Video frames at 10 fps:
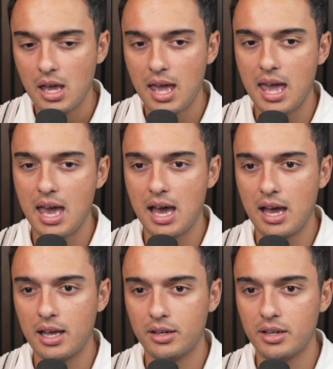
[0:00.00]

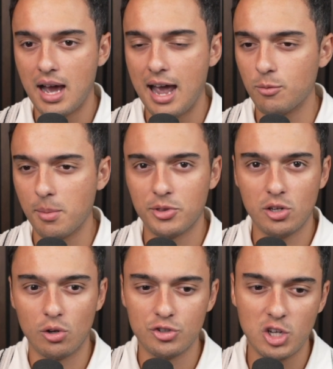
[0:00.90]
And I remember the
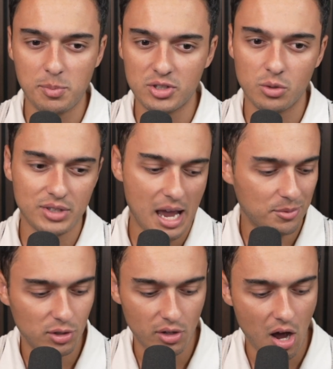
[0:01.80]
old GPT was
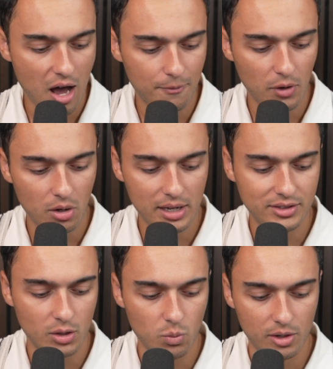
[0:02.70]
absolutely awful. It
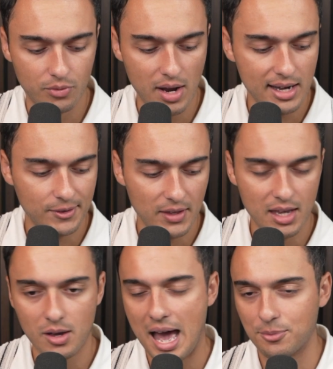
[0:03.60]
didn't work for
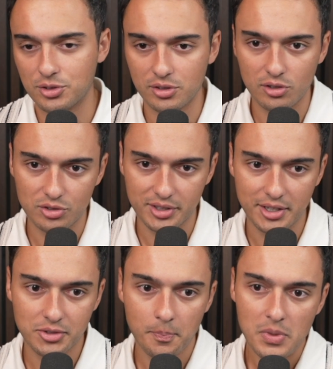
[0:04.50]
anything, absolutely
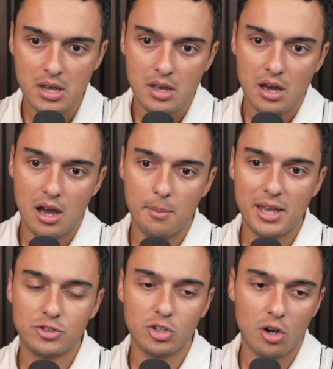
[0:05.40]
useless.
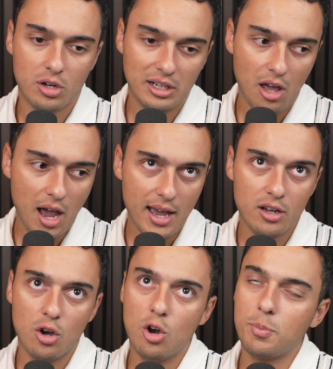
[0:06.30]
And so
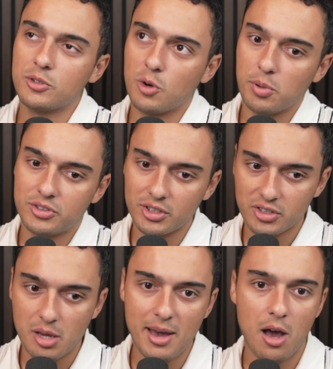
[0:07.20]
Claude Opus
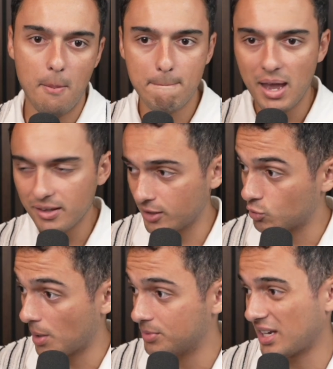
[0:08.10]
4.6 came out, made this
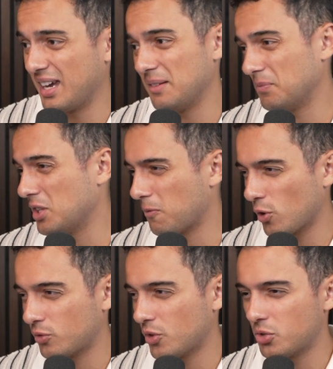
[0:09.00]
website. The
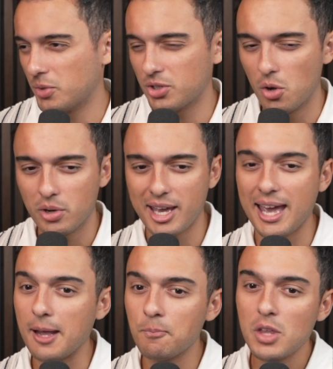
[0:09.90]
first version was
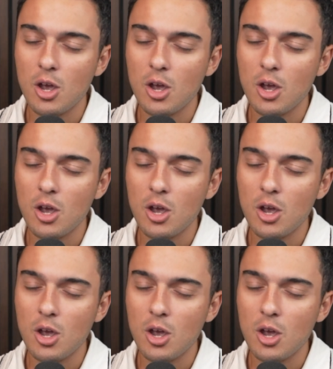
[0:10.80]
okay.